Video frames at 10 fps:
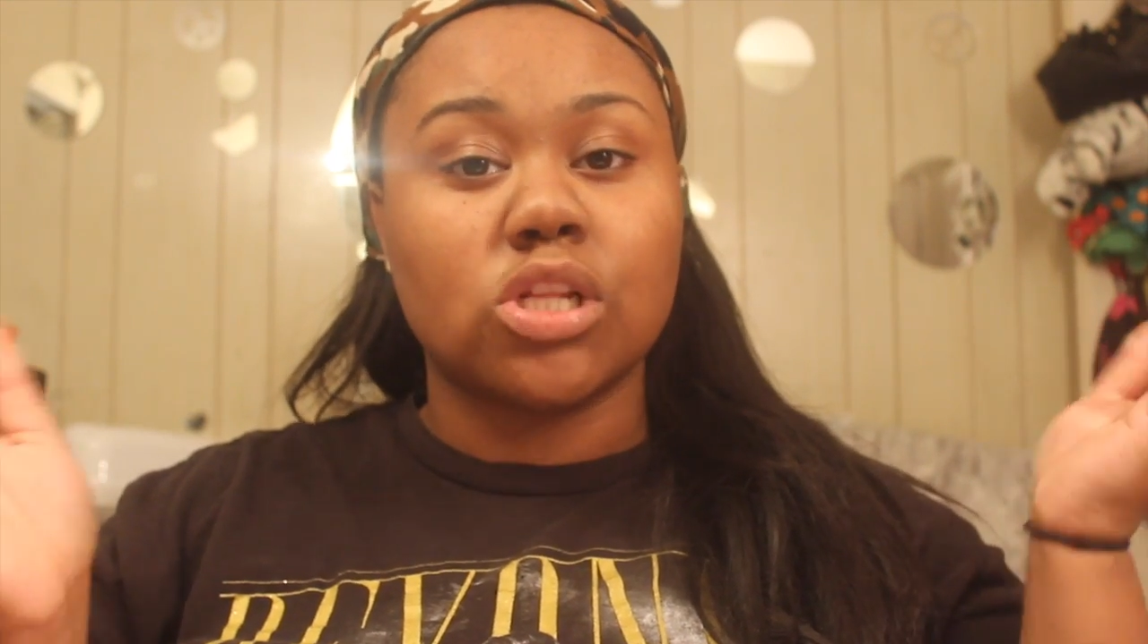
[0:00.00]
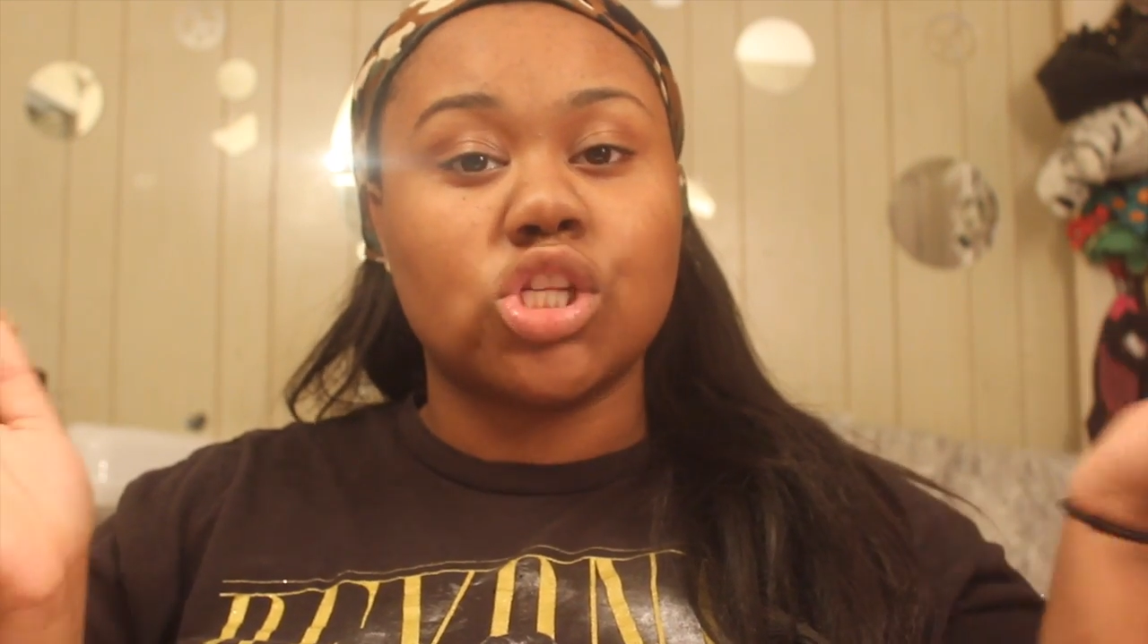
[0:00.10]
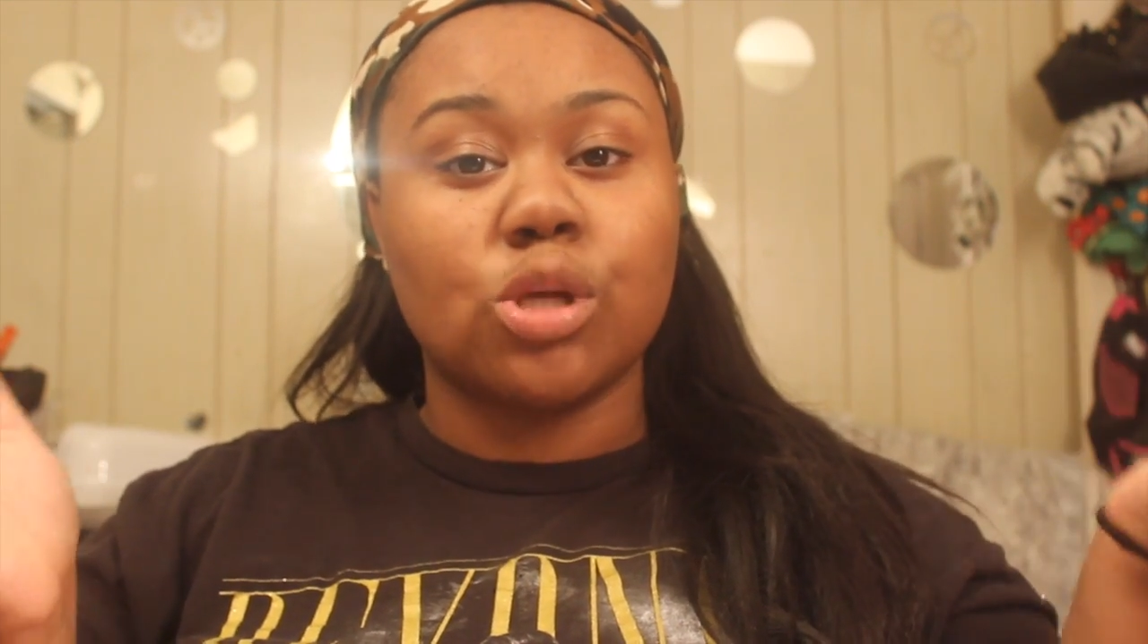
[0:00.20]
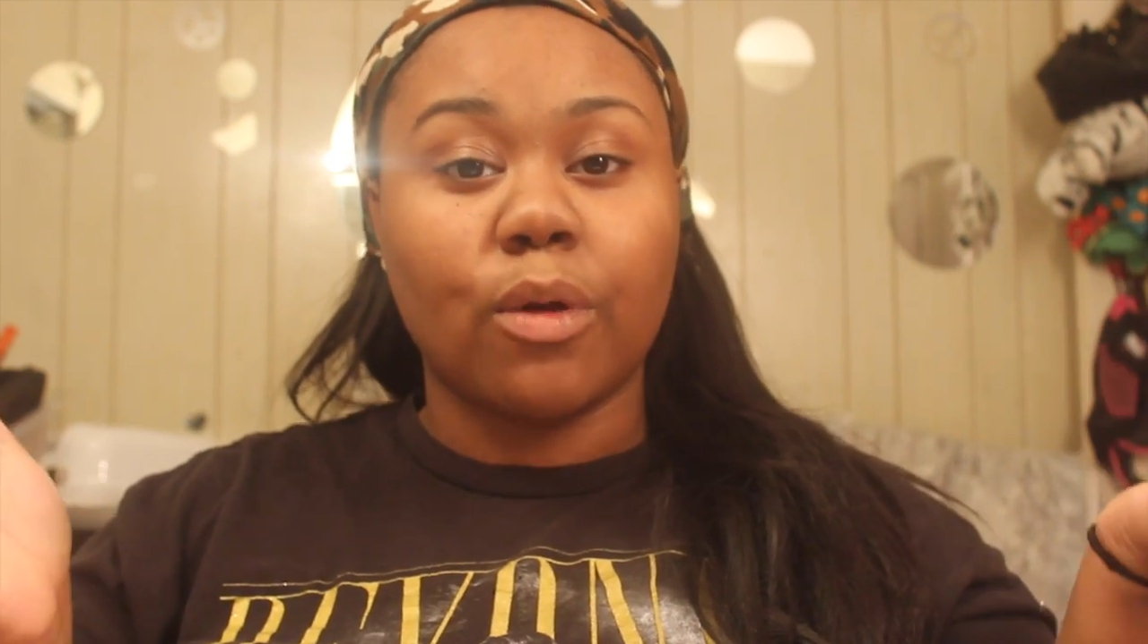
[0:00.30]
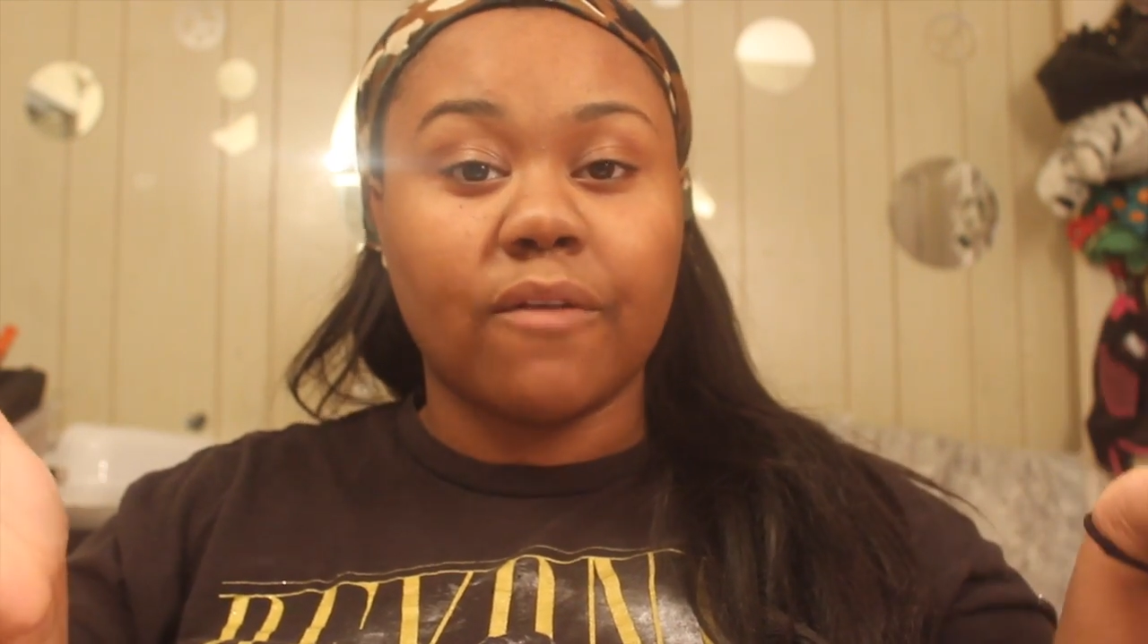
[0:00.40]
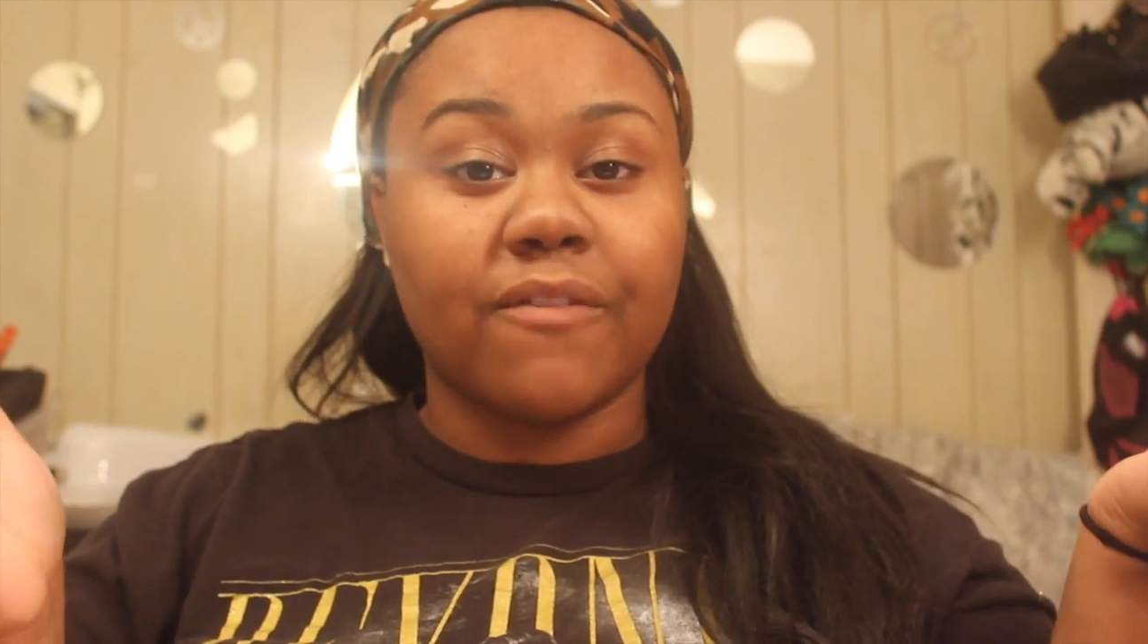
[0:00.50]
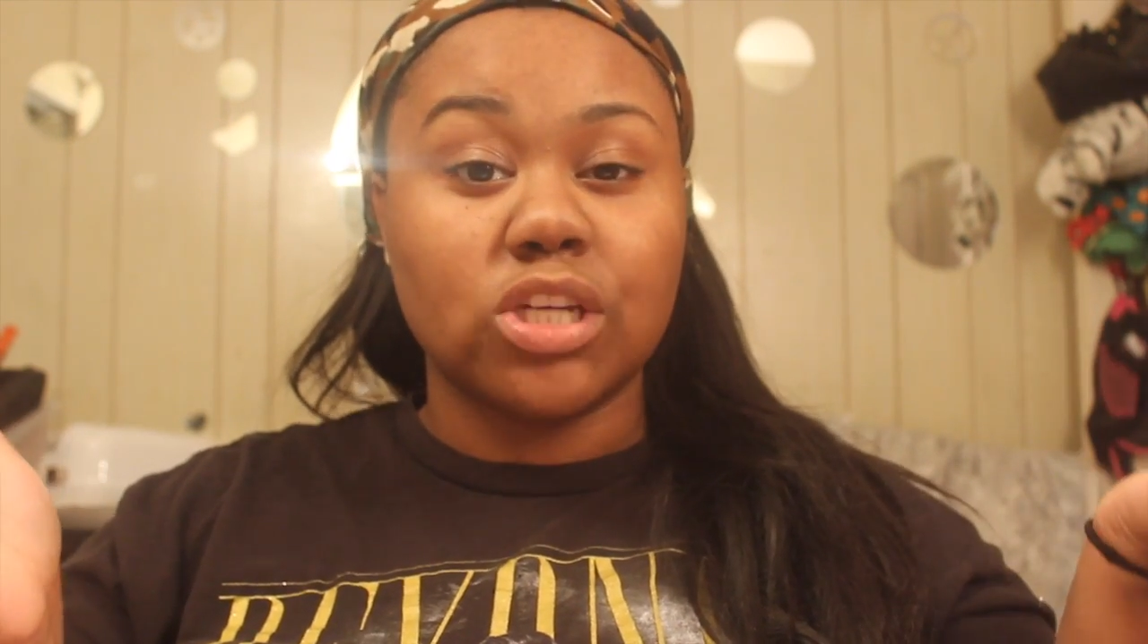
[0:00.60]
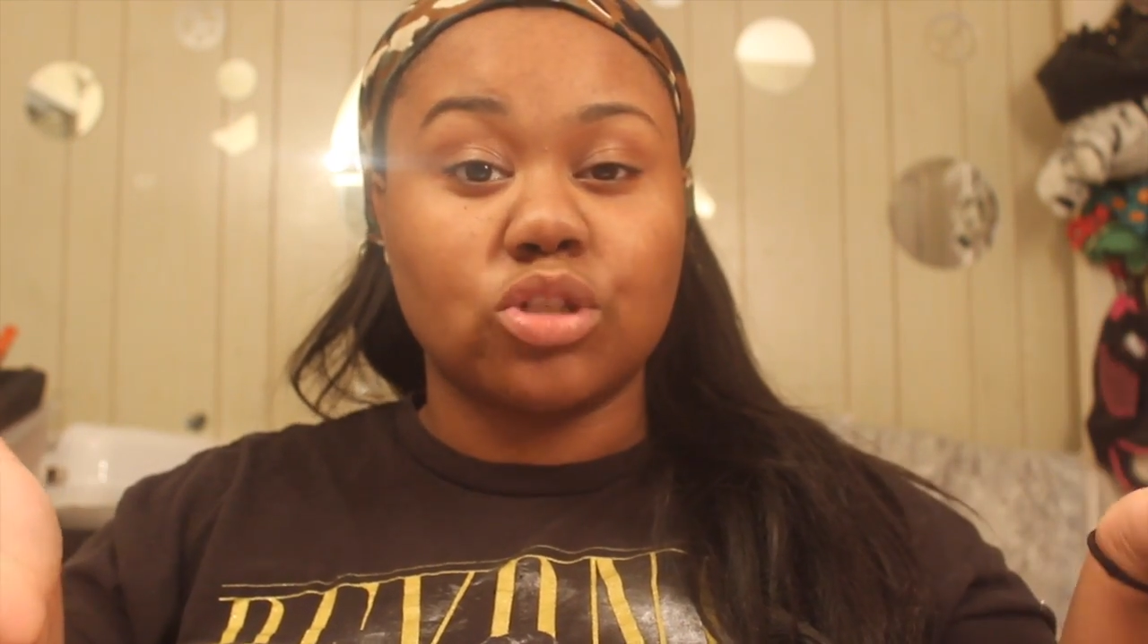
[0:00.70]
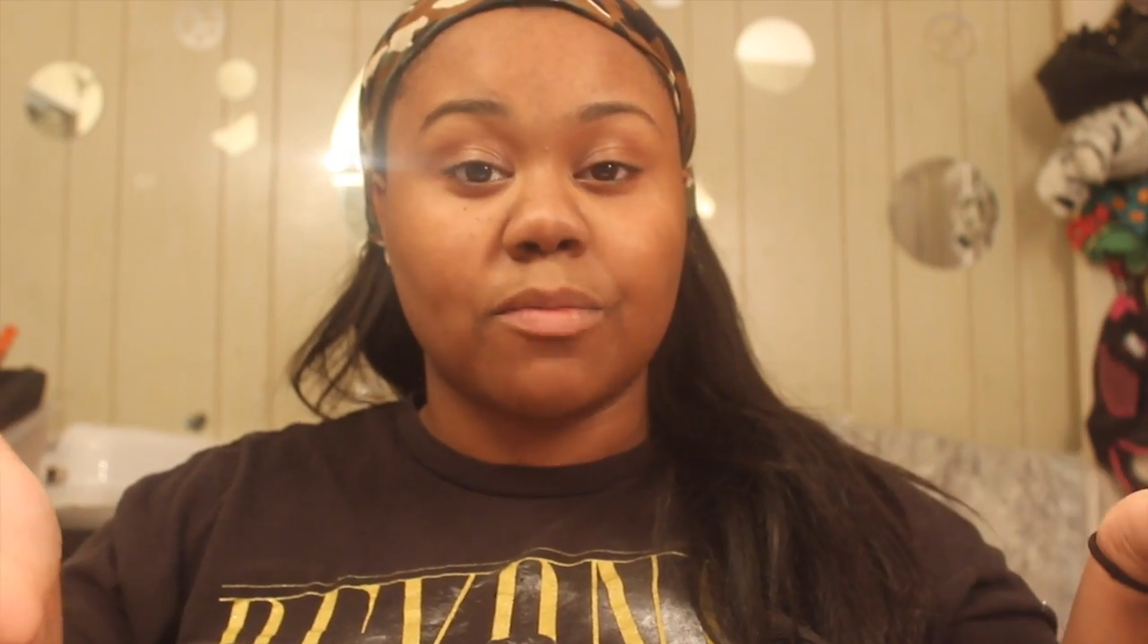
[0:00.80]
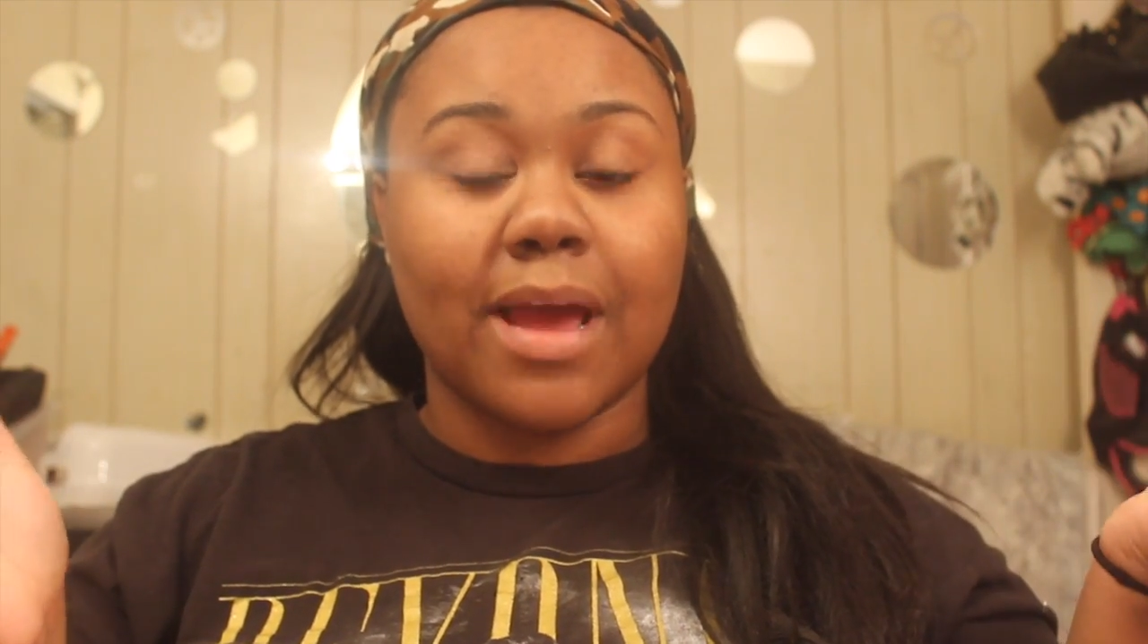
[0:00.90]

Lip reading: So the Tumeric facial